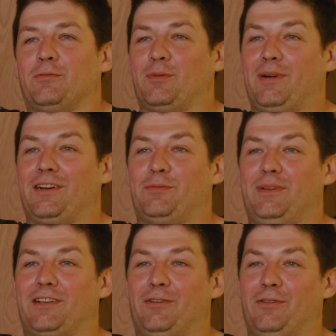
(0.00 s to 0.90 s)
We're about to
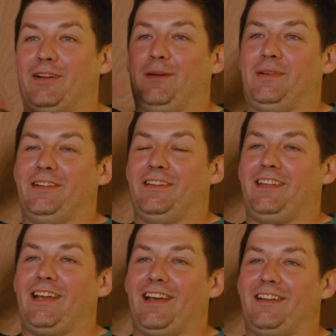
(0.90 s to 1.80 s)
be going up into
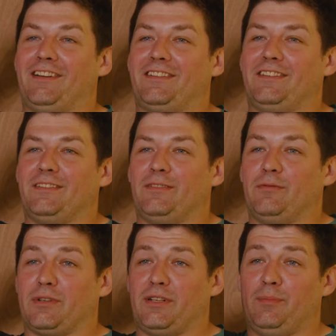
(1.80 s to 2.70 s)
the attic.
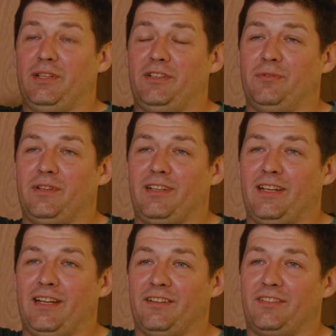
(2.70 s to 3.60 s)
We're going to be doing
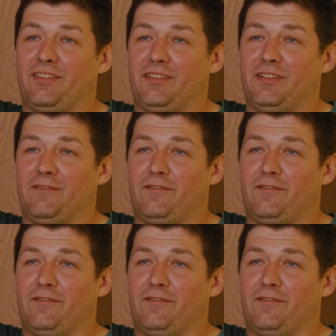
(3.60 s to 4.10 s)
air sealing